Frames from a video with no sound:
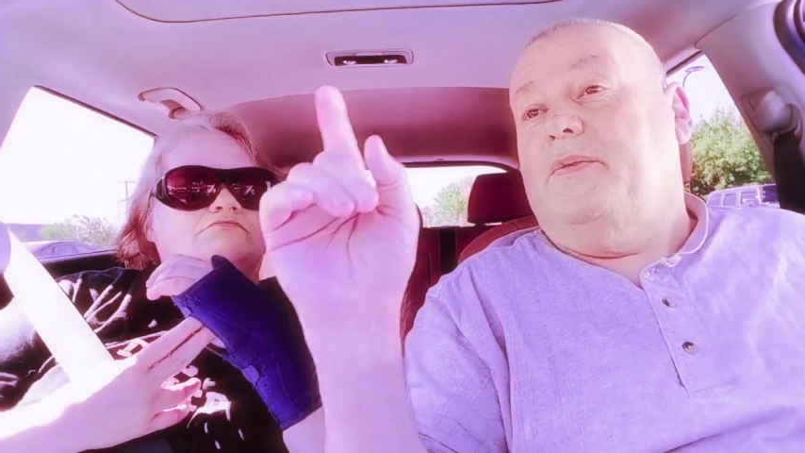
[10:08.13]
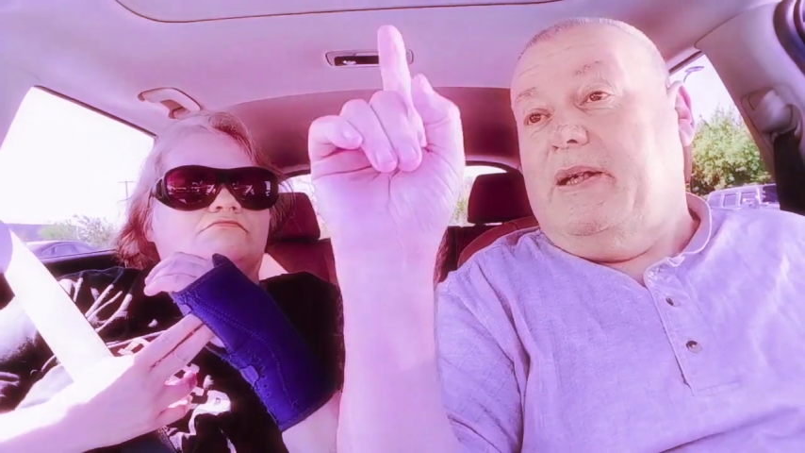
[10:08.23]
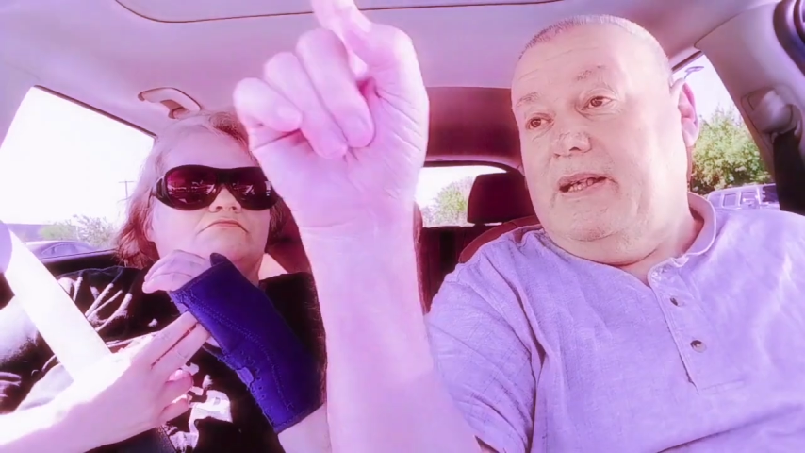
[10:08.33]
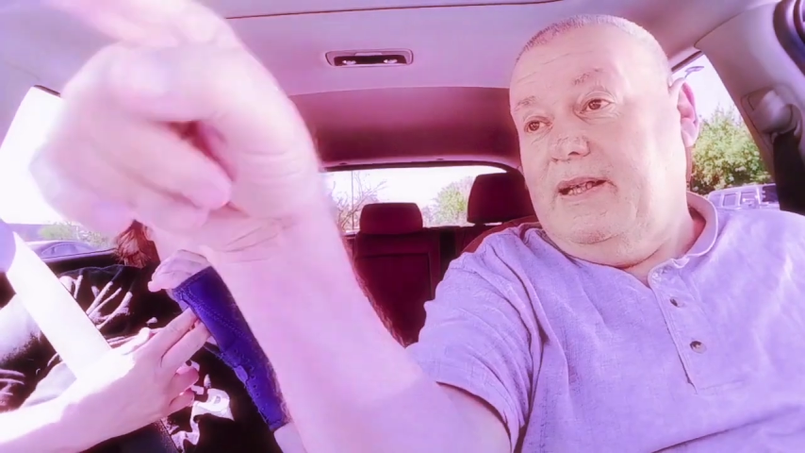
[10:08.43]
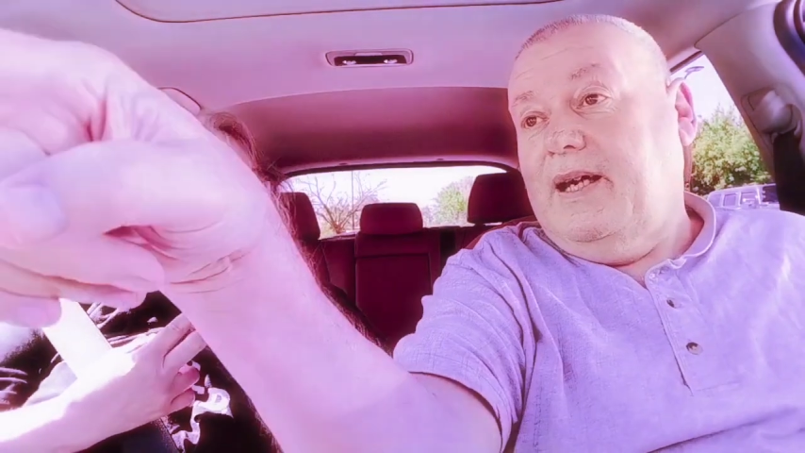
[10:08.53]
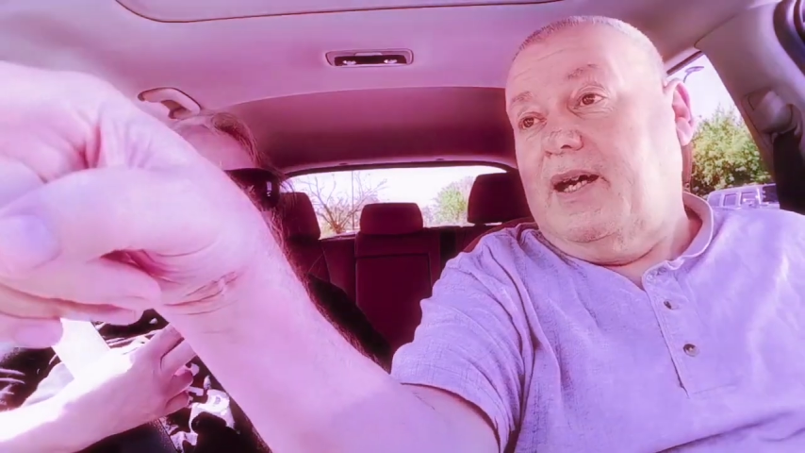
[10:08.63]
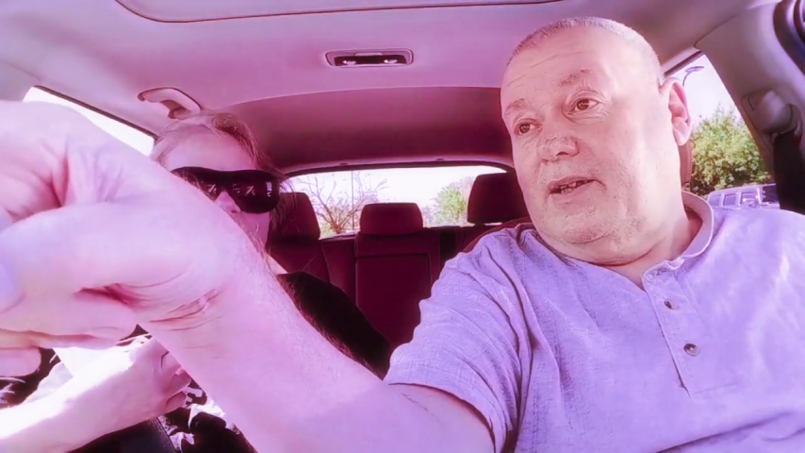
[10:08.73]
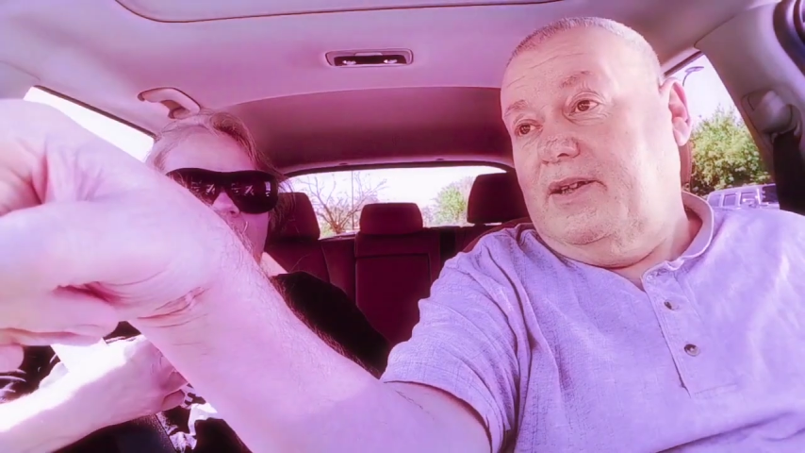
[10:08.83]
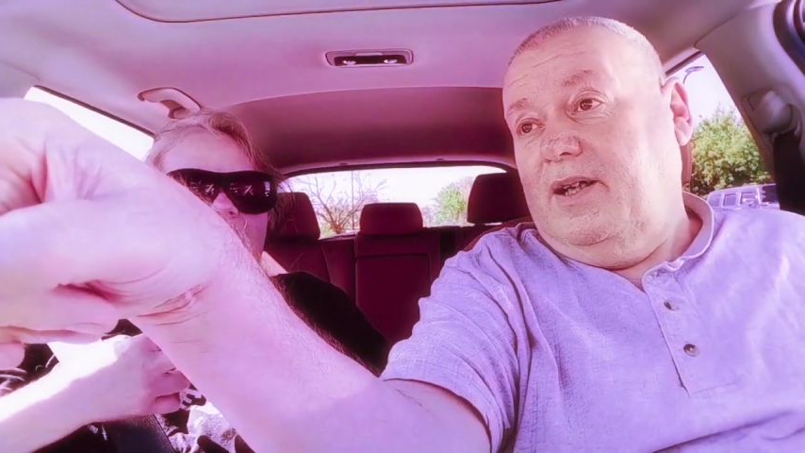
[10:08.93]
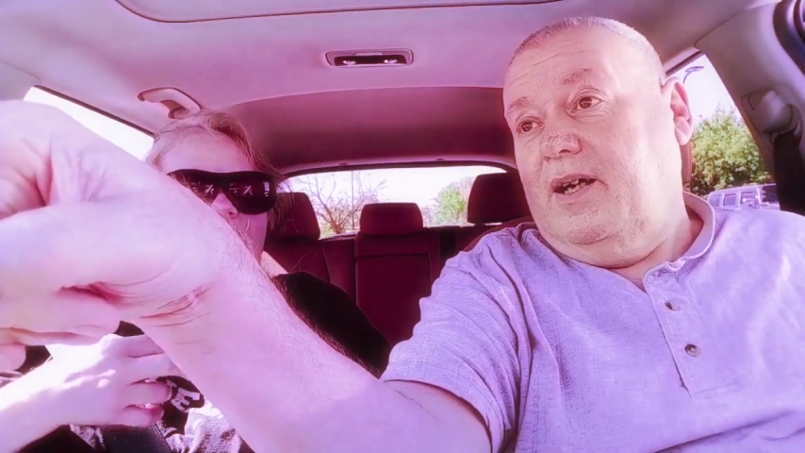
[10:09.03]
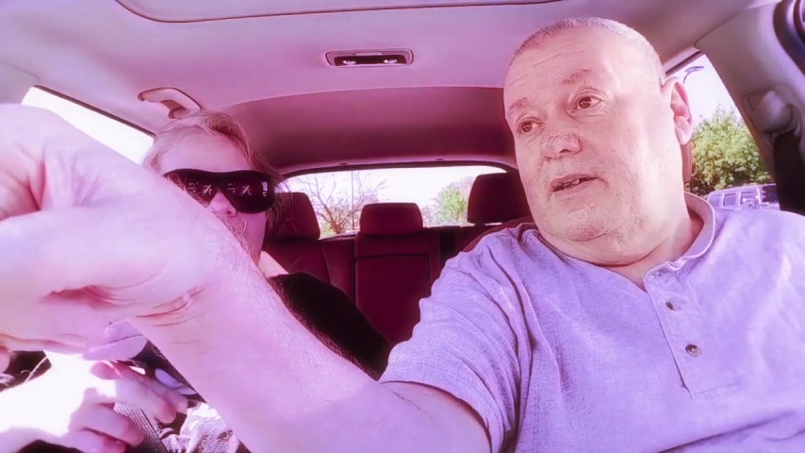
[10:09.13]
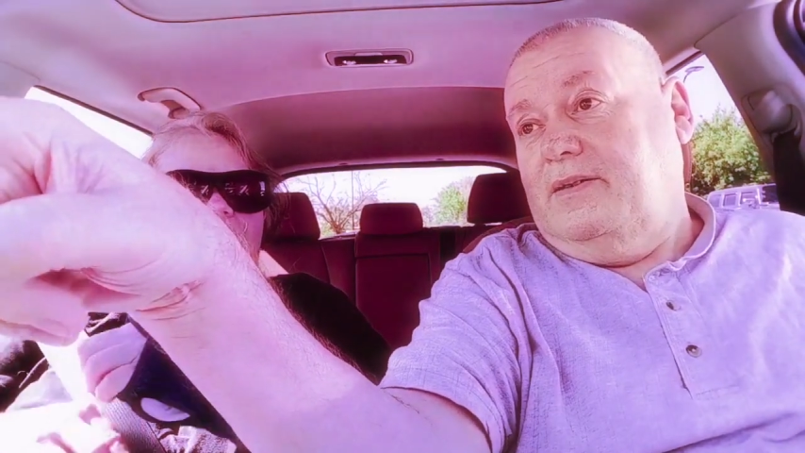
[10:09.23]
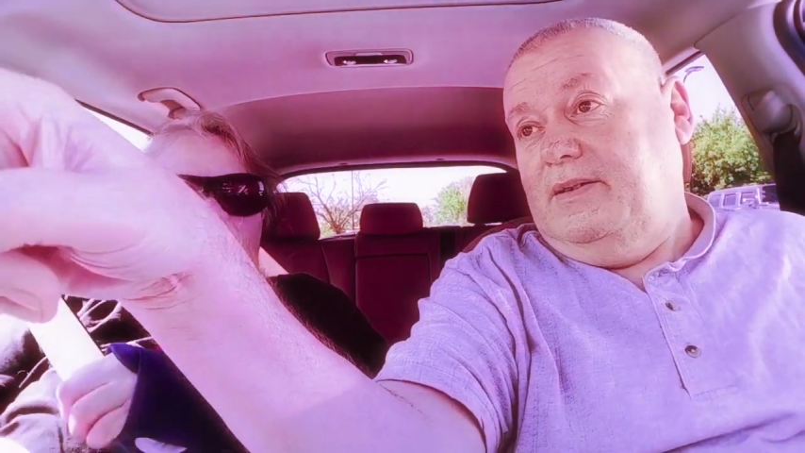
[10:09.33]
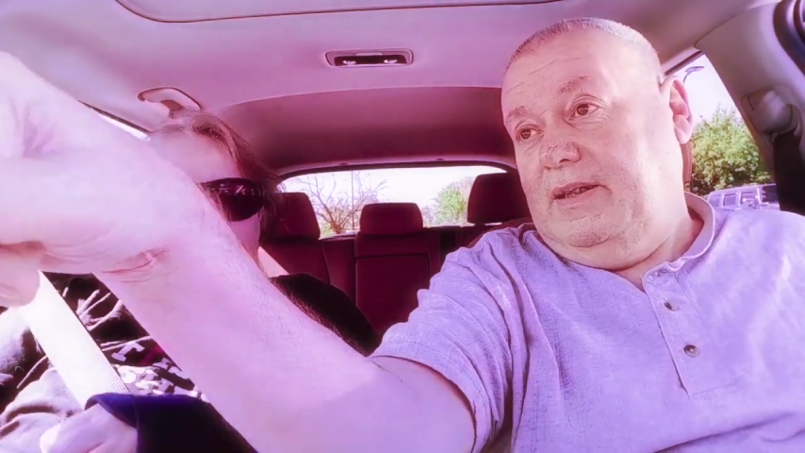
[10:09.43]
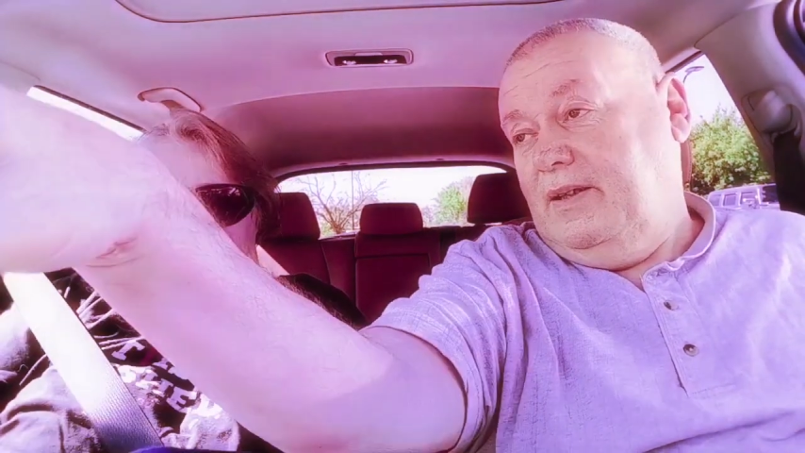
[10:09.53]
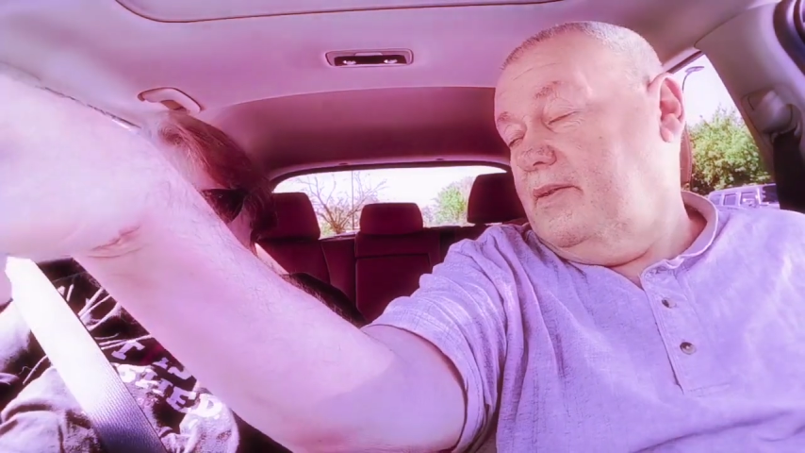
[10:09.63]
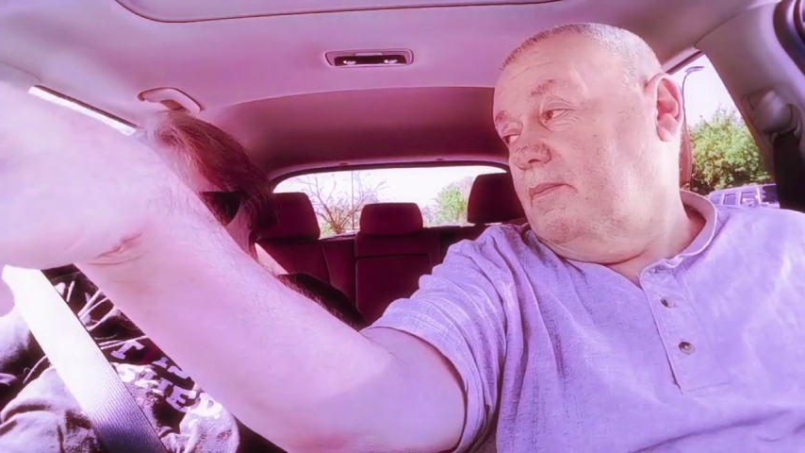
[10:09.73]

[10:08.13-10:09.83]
he had a gun in